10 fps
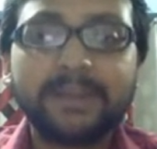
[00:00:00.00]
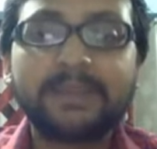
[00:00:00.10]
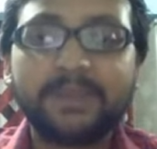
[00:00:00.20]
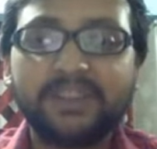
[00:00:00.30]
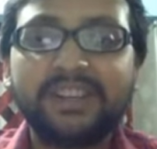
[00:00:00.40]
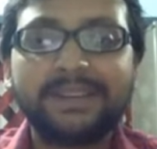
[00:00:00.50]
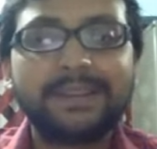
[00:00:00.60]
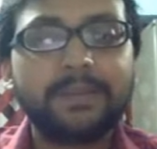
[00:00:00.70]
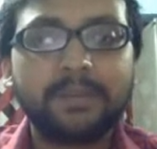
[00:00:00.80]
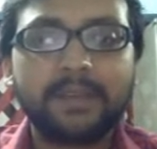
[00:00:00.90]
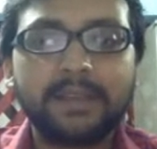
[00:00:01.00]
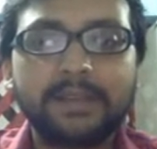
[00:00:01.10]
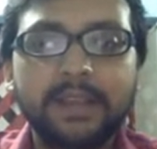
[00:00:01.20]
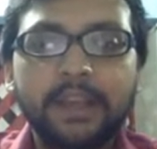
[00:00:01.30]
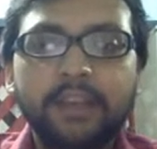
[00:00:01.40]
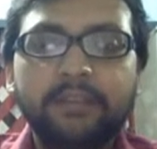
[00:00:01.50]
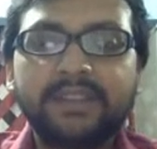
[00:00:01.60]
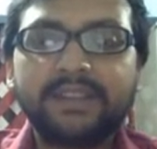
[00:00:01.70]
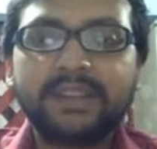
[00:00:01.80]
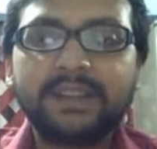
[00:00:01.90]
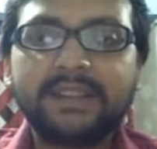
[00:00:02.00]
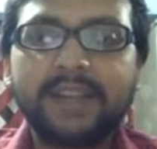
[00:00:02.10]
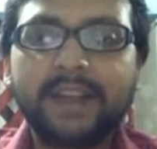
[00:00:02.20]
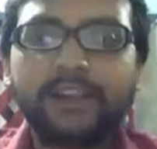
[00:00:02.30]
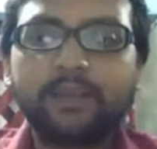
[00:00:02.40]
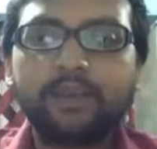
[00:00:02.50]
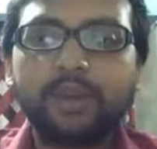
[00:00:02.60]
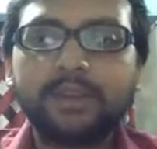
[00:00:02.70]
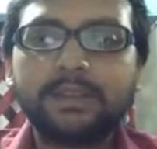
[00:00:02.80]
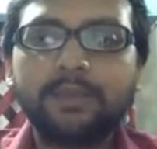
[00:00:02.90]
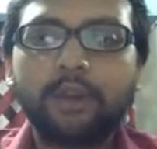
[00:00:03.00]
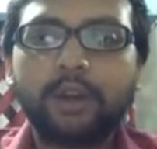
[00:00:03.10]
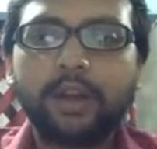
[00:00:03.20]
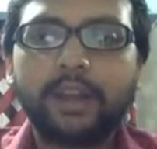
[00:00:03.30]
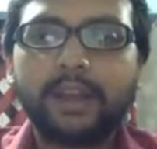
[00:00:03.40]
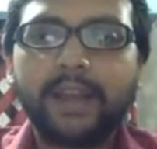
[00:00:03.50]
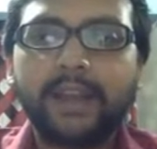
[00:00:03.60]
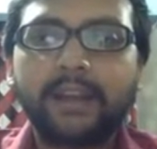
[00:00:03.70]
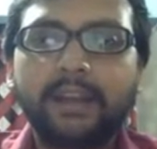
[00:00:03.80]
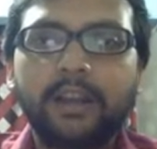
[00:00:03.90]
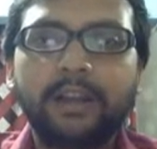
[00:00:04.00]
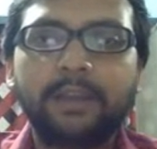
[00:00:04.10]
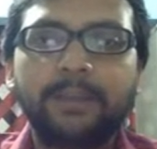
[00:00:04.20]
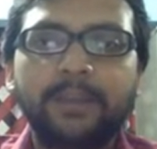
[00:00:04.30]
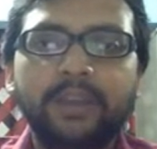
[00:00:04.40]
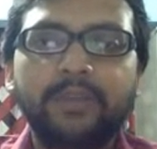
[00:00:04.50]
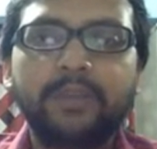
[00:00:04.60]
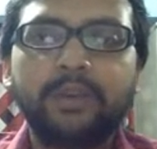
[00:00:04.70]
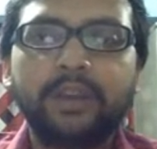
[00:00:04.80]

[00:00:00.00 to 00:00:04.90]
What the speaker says: especially some emails which states that you won some lottery, and if